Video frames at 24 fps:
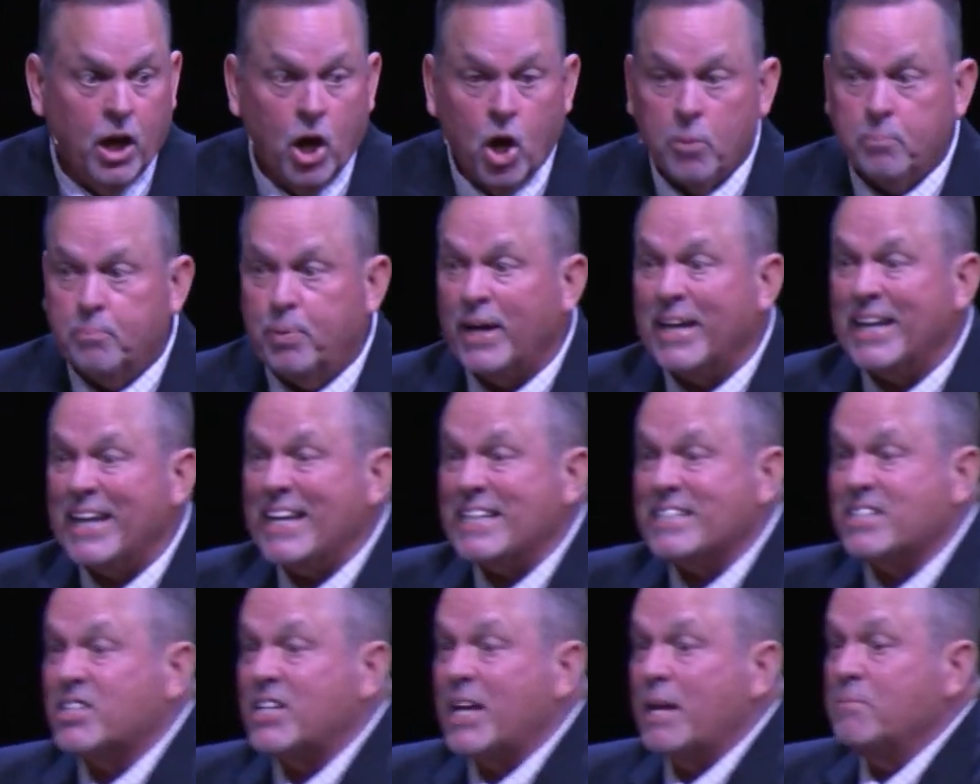But it
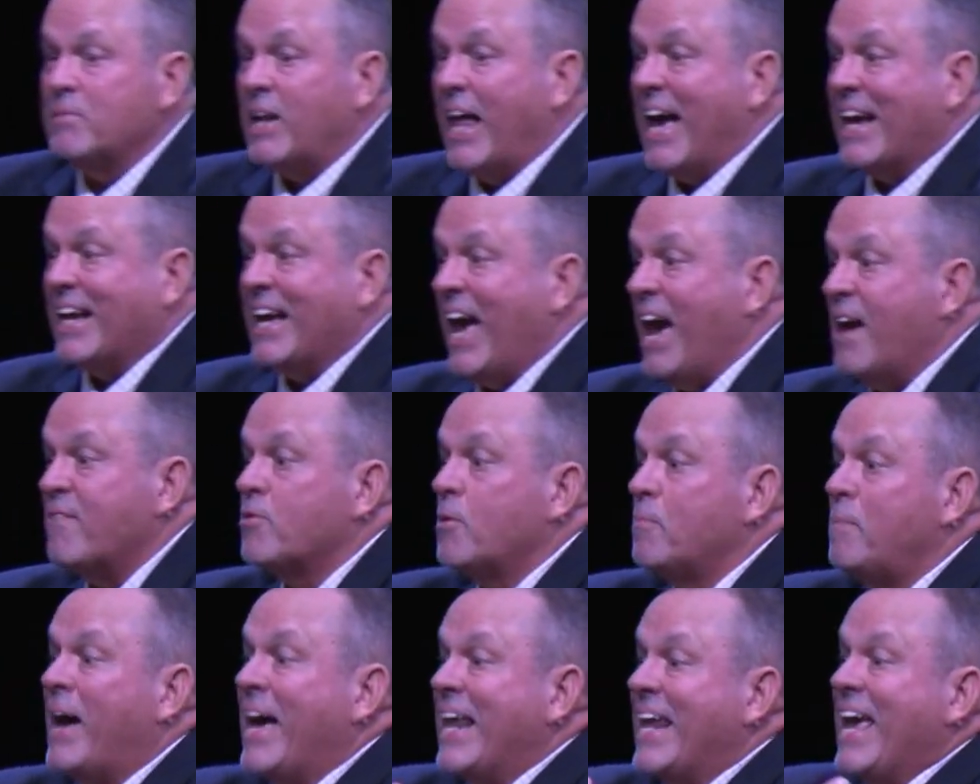seemed like
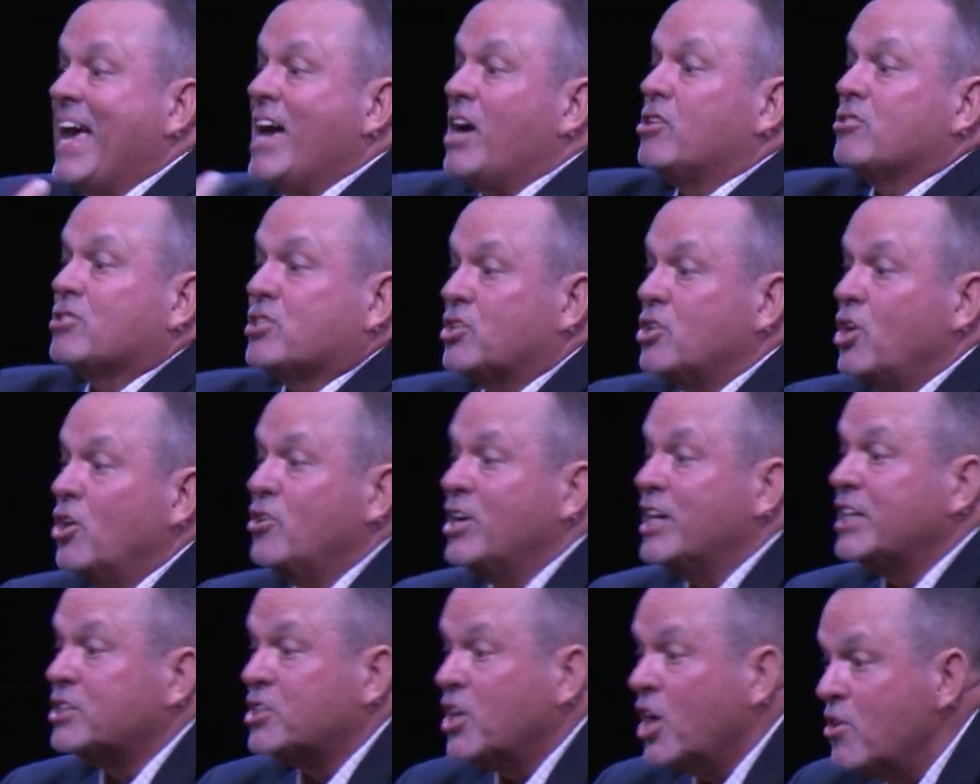everybody else knew
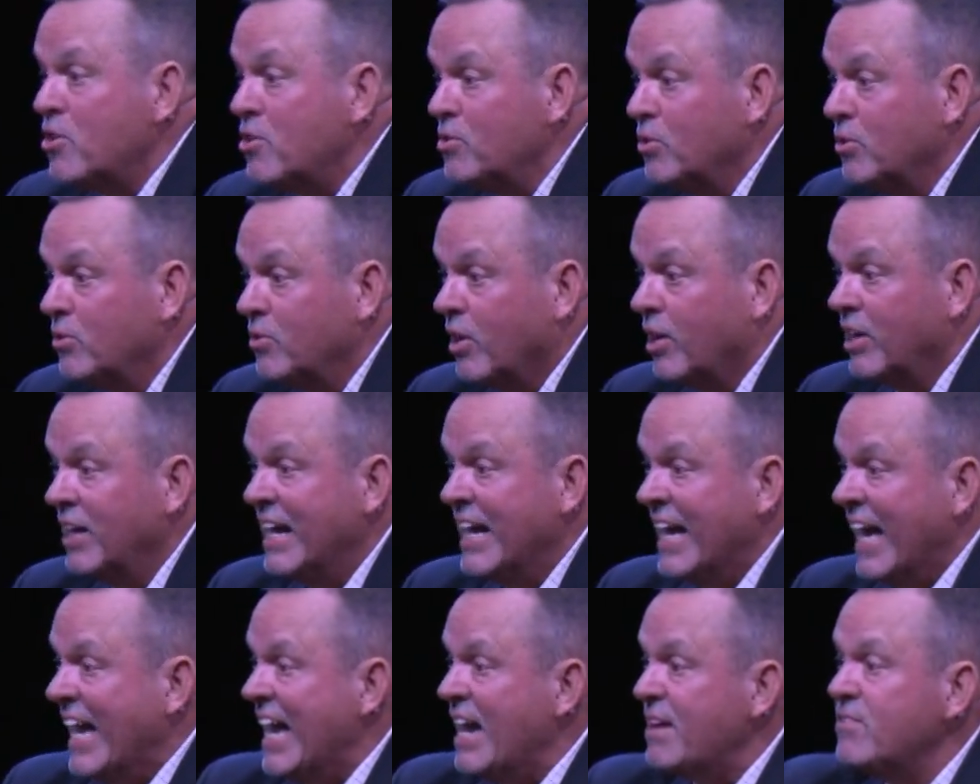it too
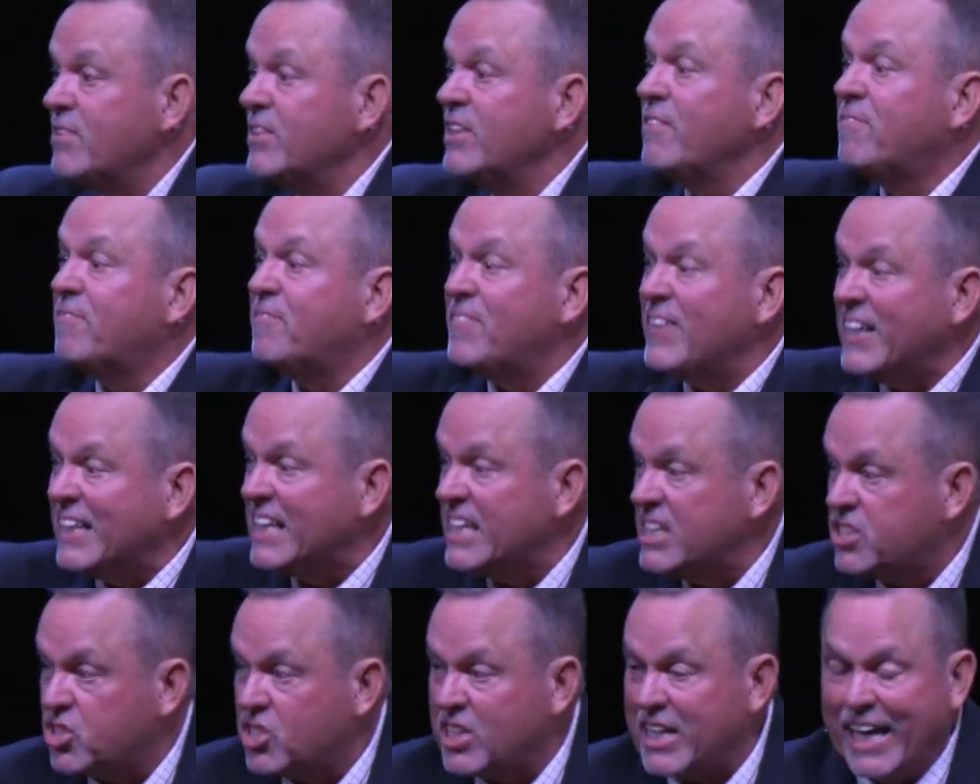even the
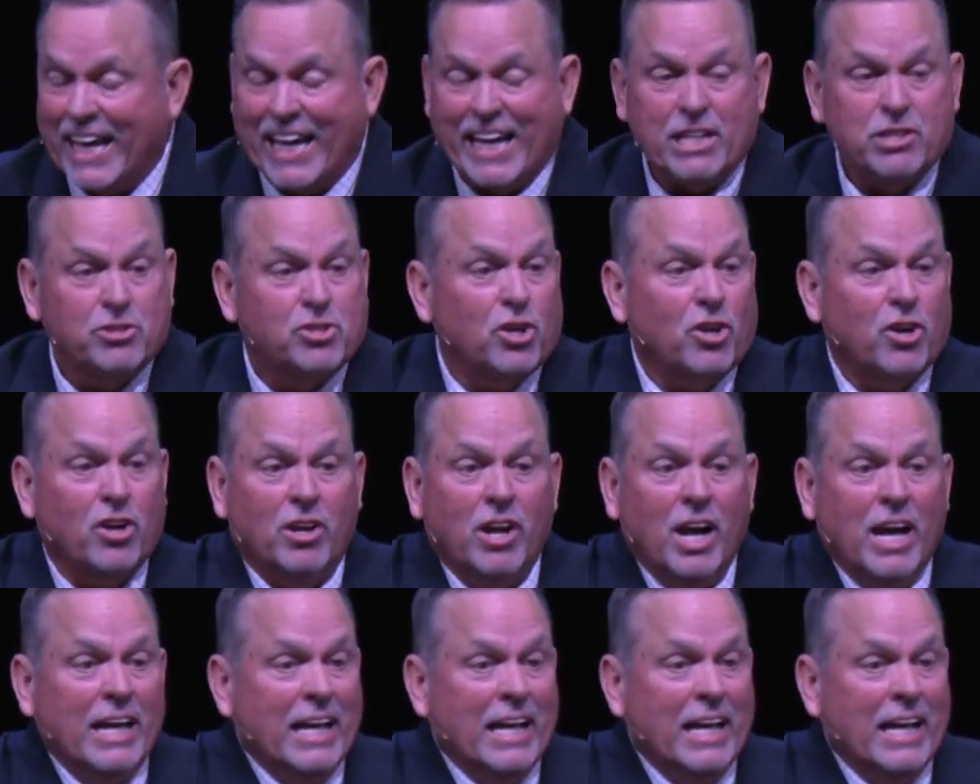Philistines or